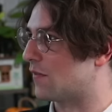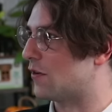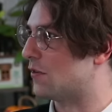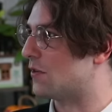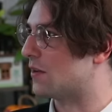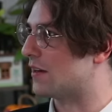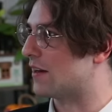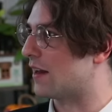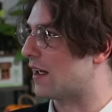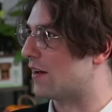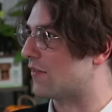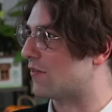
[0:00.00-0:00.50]
you
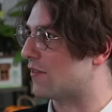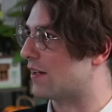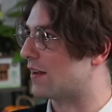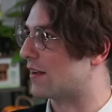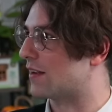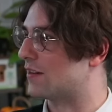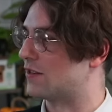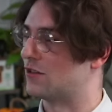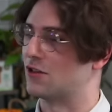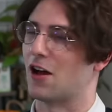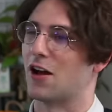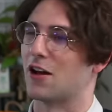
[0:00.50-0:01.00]
didn't have
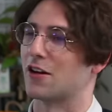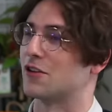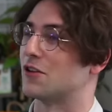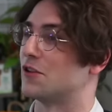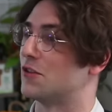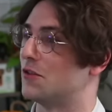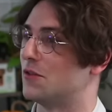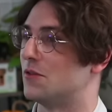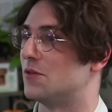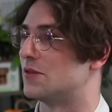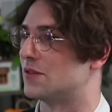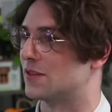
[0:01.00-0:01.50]
like doctor
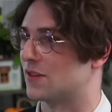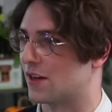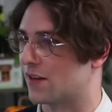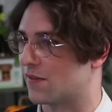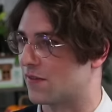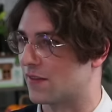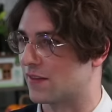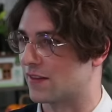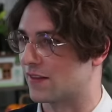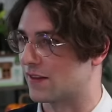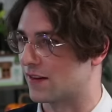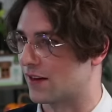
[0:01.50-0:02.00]
who
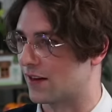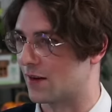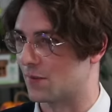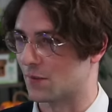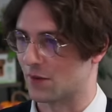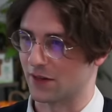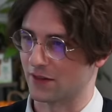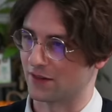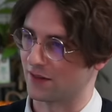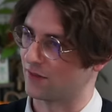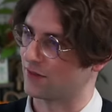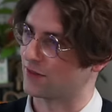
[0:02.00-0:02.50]
stuff at the time
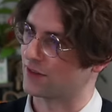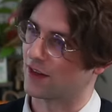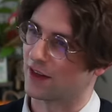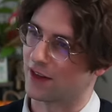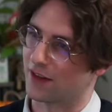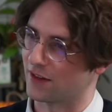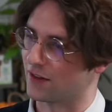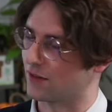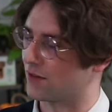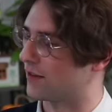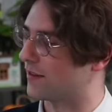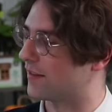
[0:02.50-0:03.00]
because it was
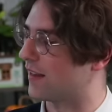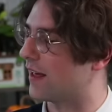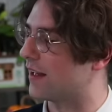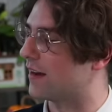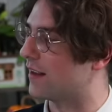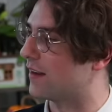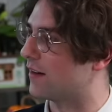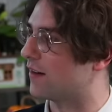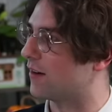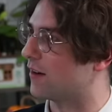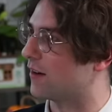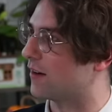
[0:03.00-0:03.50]
kind of during that
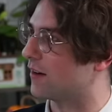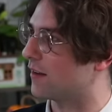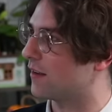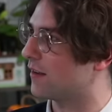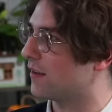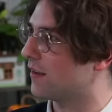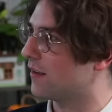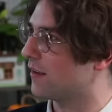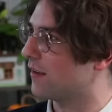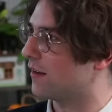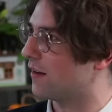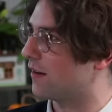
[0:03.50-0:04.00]
era
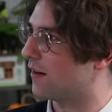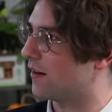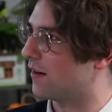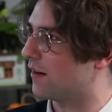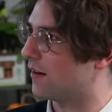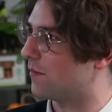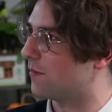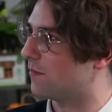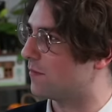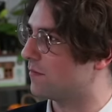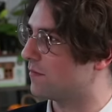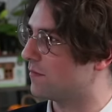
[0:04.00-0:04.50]

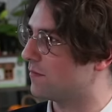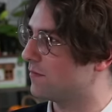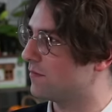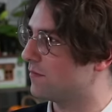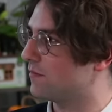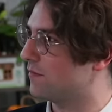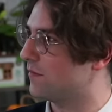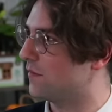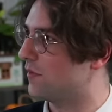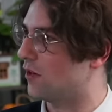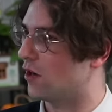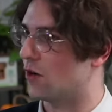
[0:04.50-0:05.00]
um
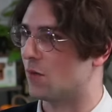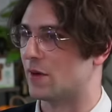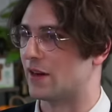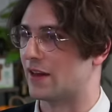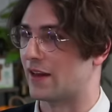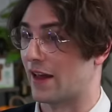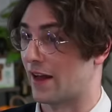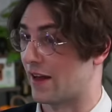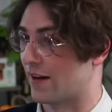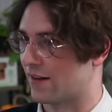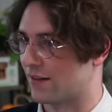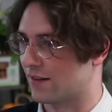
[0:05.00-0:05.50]
nobody
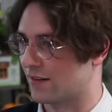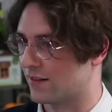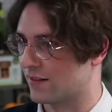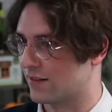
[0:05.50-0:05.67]
cared.